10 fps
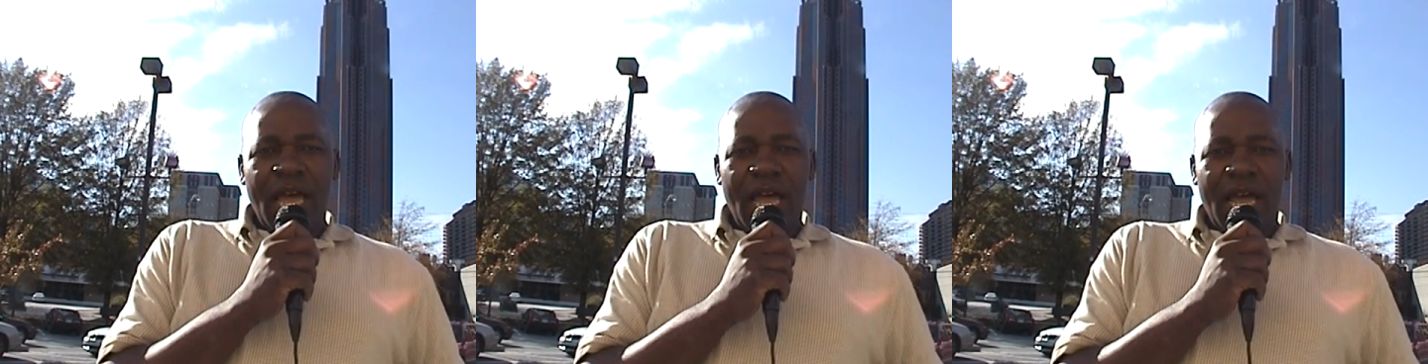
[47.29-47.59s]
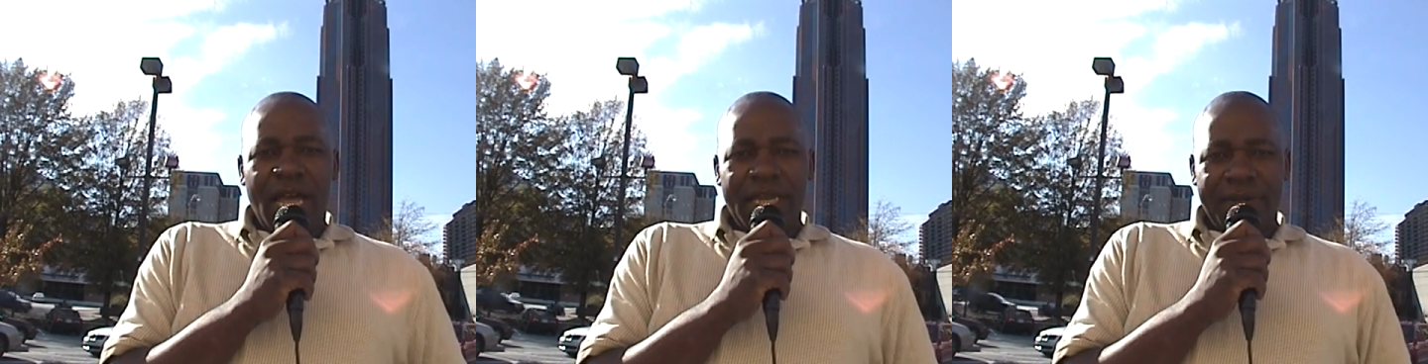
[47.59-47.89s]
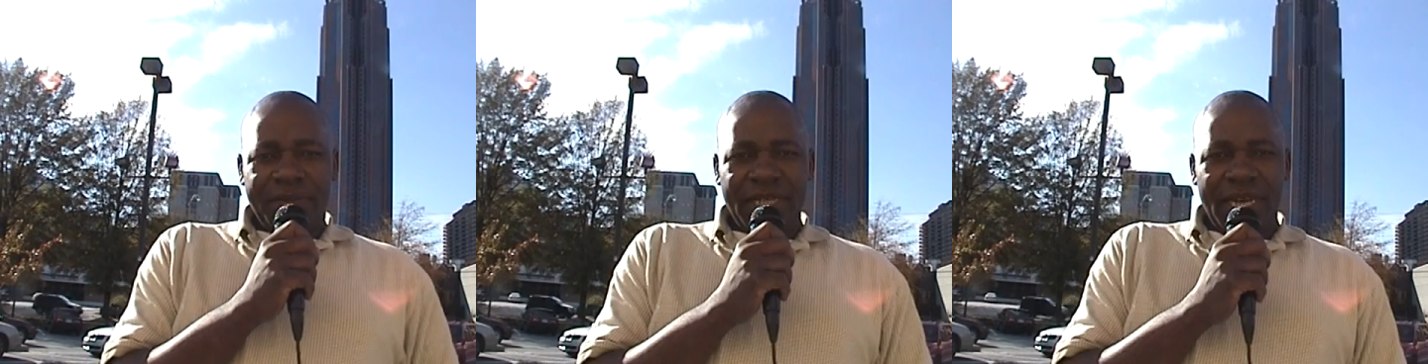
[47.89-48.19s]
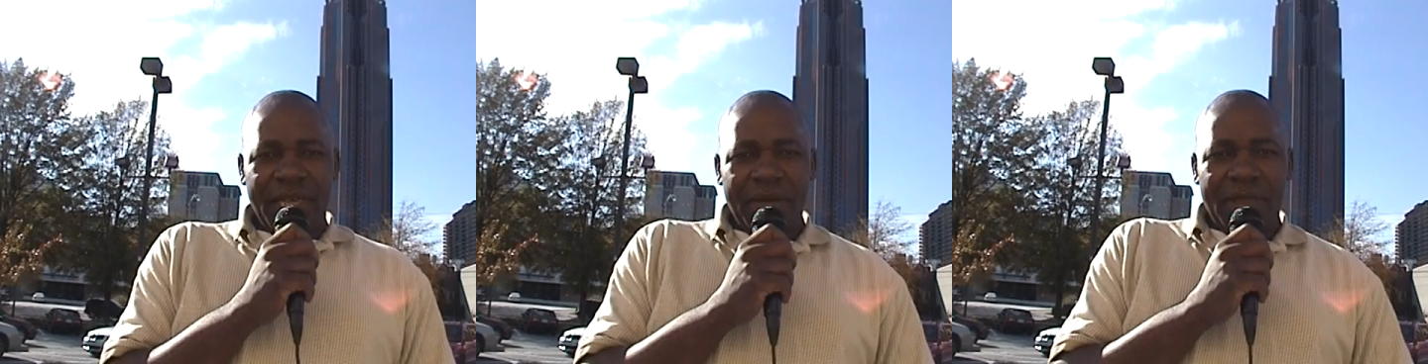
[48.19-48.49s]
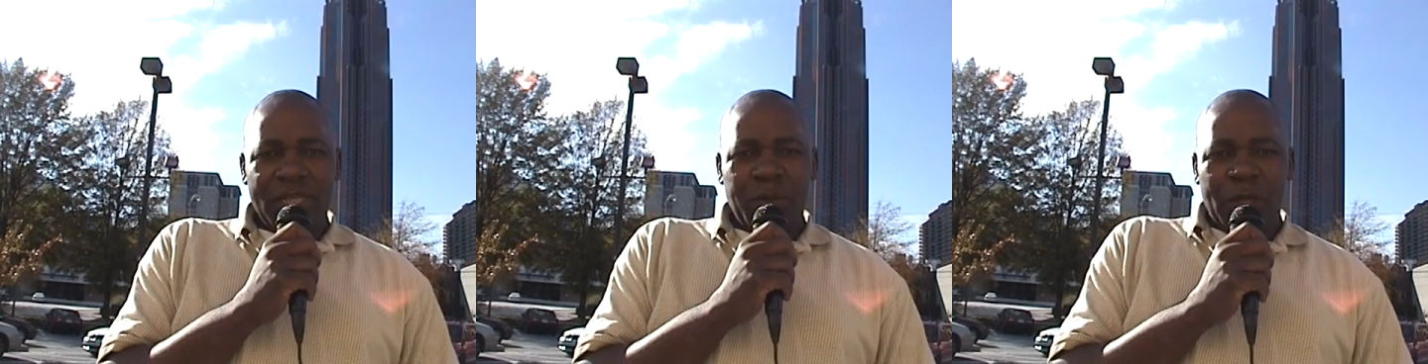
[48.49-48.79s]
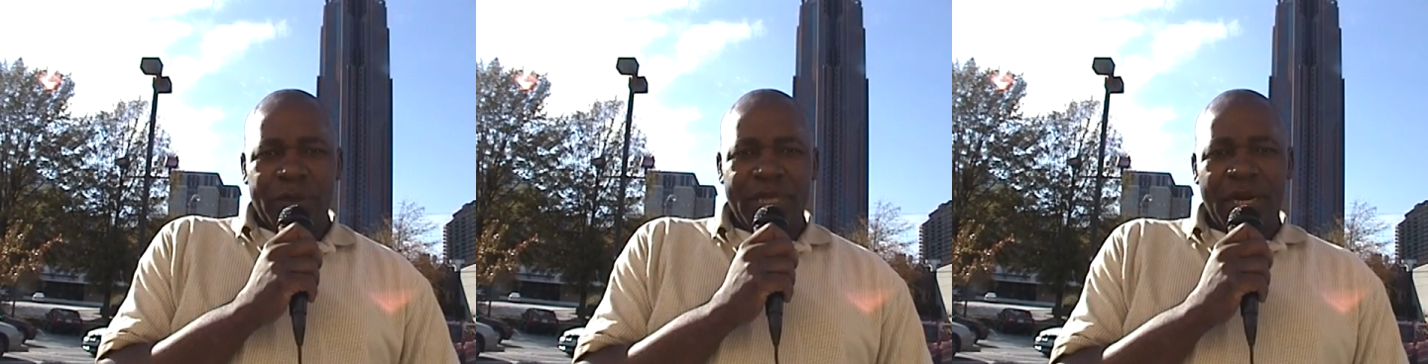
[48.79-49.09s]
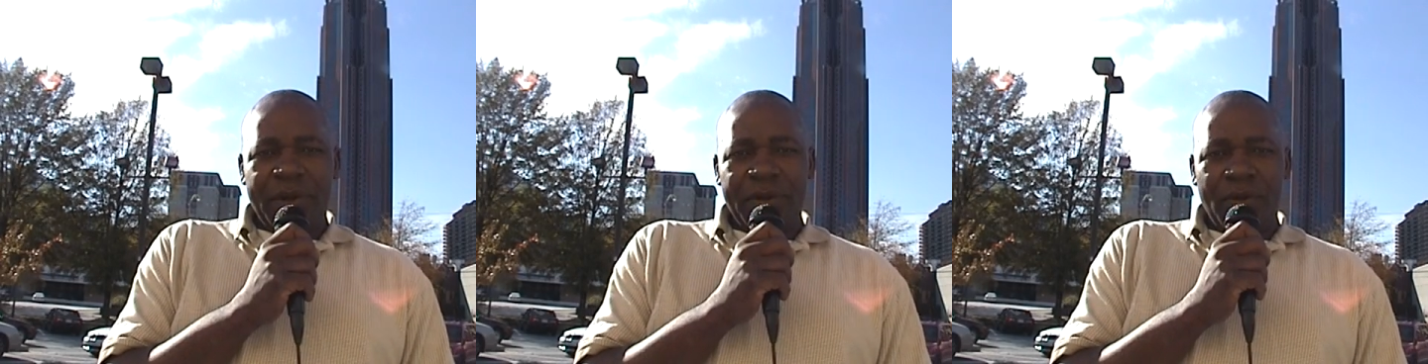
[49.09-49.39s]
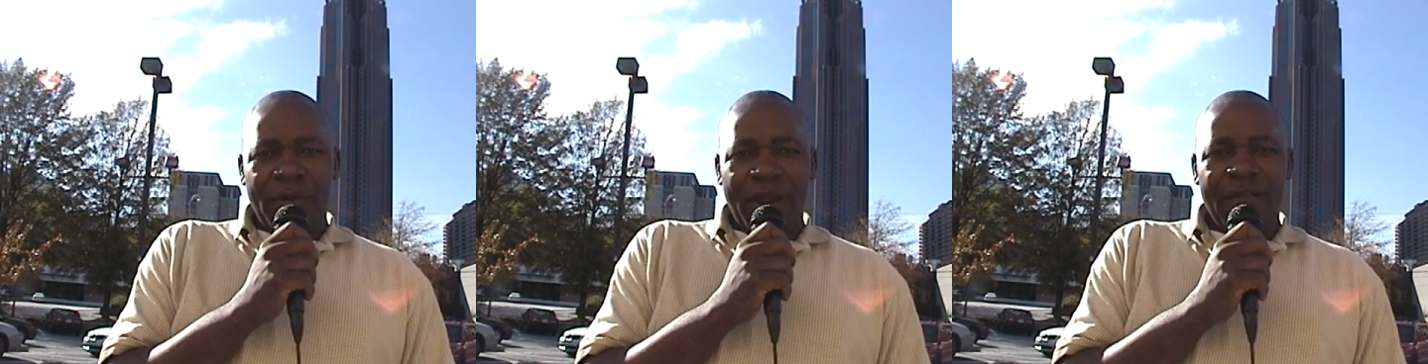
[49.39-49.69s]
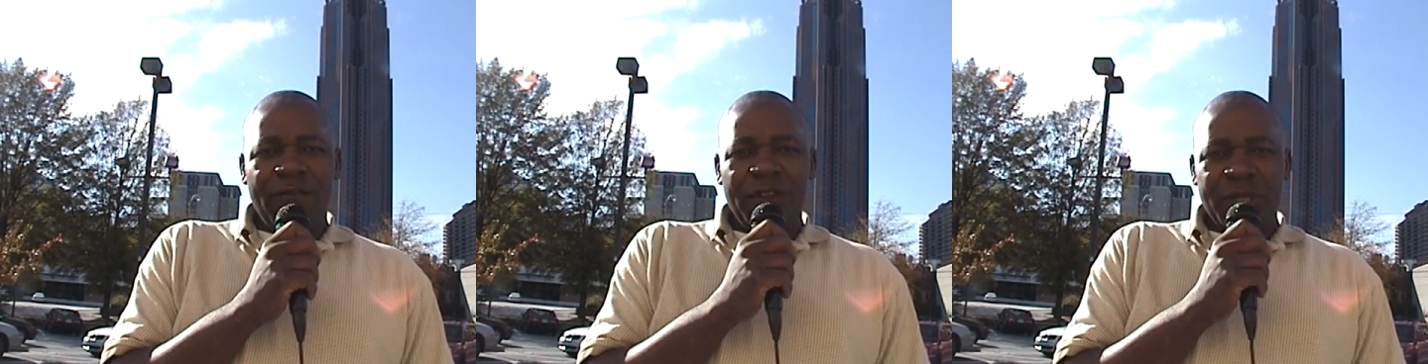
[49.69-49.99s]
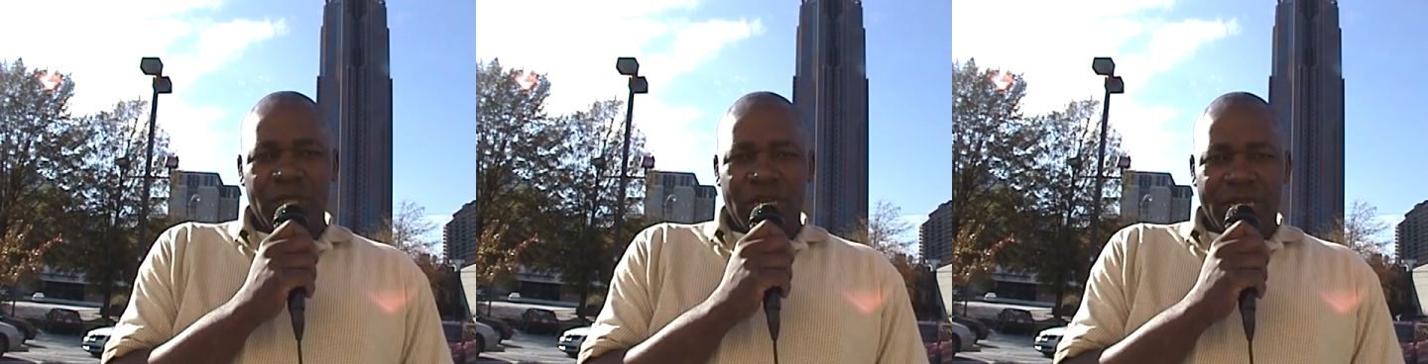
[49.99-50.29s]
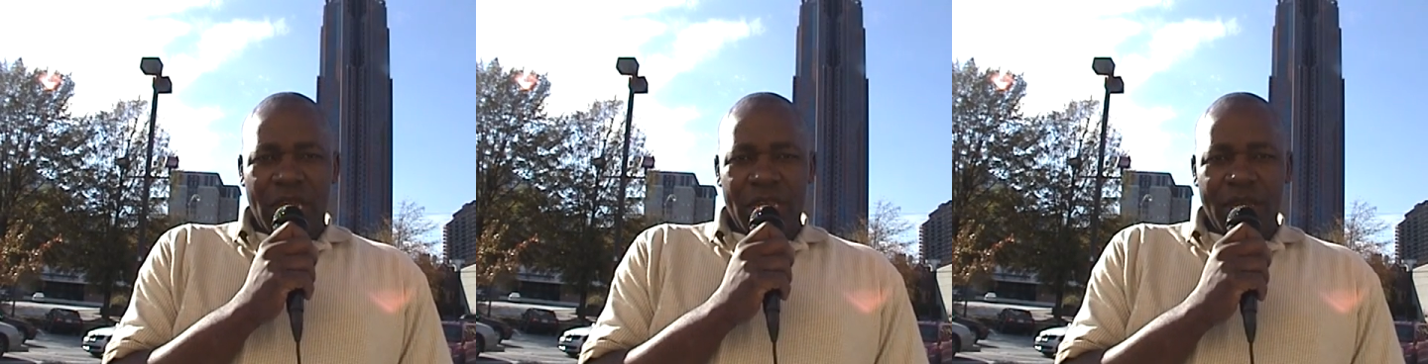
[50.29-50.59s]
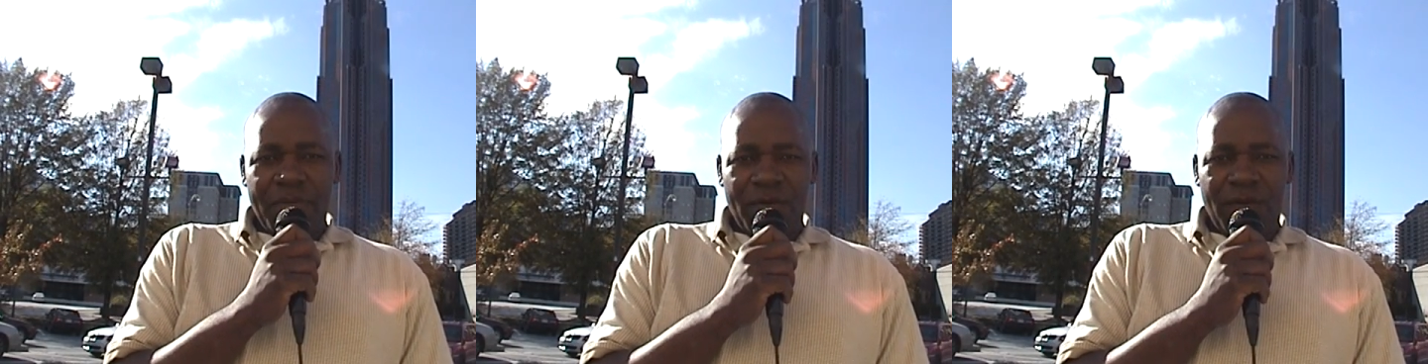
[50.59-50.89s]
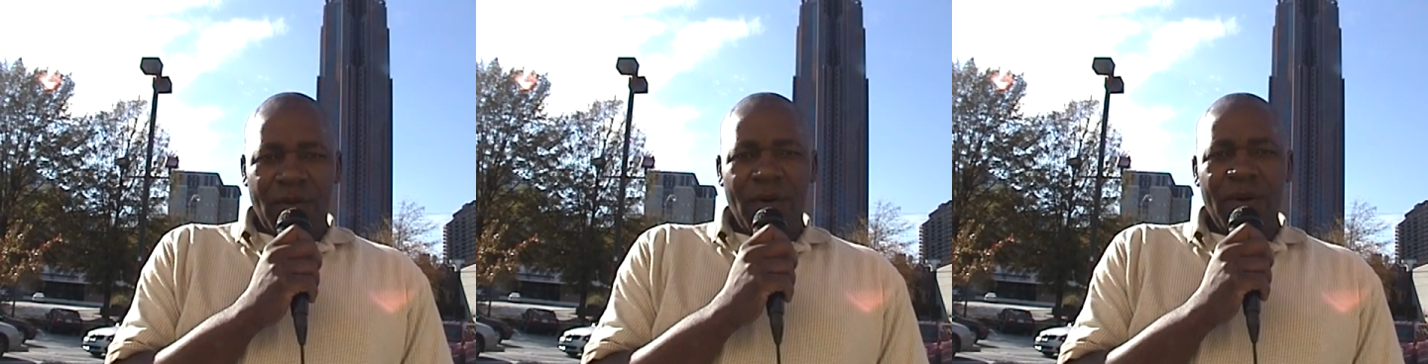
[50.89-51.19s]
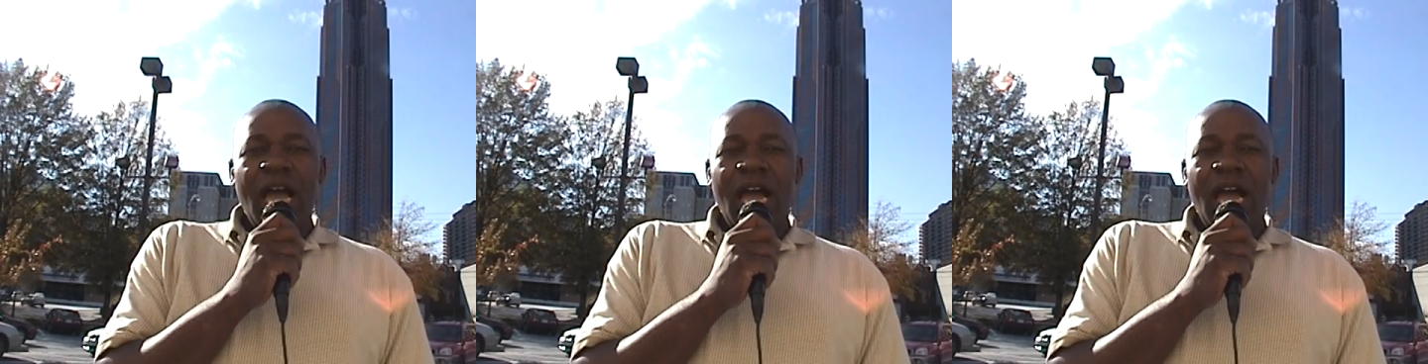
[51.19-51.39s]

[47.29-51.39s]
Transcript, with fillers: I am telling you this because I know you have visited Kenya before